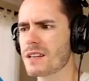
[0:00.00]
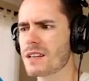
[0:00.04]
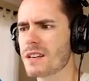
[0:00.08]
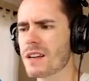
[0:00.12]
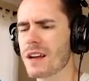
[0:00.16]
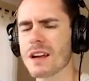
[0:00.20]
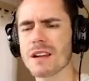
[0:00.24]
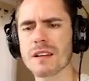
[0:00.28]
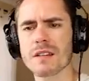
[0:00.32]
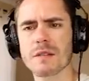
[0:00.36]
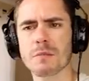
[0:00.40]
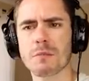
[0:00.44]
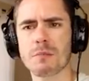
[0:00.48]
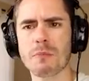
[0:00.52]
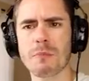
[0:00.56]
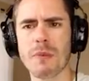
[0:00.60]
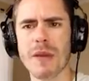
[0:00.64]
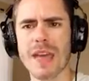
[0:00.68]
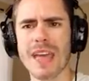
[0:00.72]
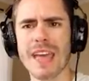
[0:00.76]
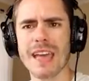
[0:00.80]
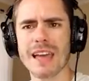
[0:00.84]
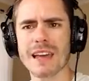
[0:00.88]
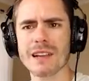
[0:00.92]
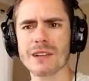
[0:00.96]
kind of
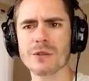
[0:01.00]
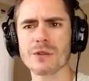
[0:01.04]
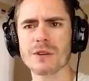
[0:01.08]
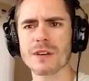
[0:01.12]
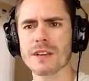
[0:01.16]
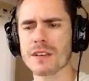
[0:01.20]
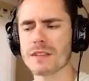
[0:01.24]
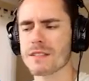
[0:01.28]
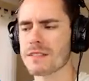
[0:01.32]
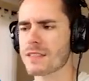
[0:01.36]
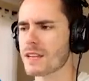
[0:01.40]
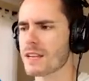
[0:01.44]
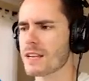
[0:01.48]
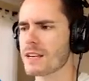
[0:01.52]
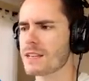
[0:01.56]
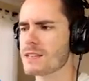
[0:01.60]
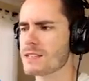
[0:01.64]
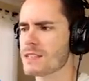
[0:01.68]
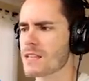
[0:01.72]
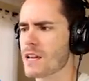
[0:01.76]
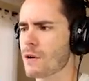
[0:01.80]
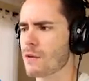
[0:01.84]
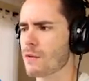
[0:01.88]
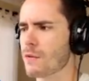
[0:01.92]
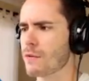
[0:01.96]
bear-looking
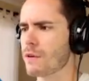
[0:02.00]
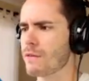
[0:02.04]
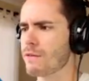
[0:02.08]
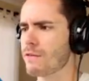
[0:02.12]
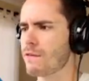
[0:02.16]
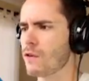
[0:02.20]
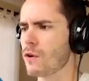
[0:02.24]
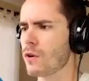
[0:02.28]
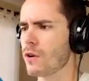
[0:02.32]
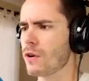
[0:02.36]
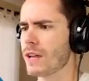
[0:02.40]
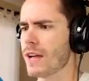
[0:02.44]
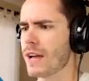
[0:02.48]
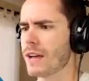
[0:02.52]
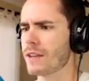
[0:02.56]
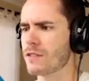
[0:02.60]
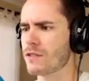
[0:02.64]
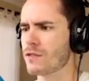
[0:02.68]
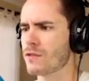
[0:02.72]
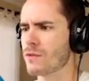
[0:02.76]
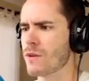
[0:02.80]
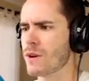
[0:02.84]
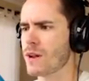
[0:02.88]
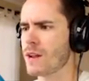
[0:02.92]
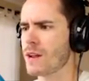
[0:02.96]
things that were in Fallout
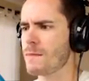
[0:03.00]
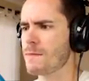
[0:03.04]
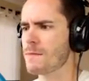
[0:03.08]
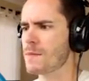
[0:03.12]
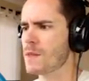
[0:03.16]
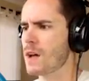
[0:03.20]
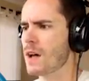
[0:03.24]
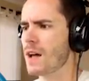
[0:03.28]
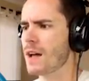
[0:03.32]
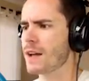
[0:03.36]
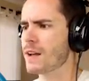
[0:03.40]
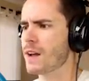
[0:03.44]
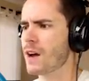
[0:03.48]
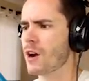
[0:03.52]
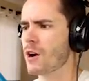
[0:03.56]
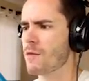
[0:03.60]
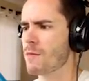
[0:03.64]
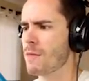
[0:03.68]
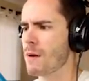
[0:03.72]
3. I can't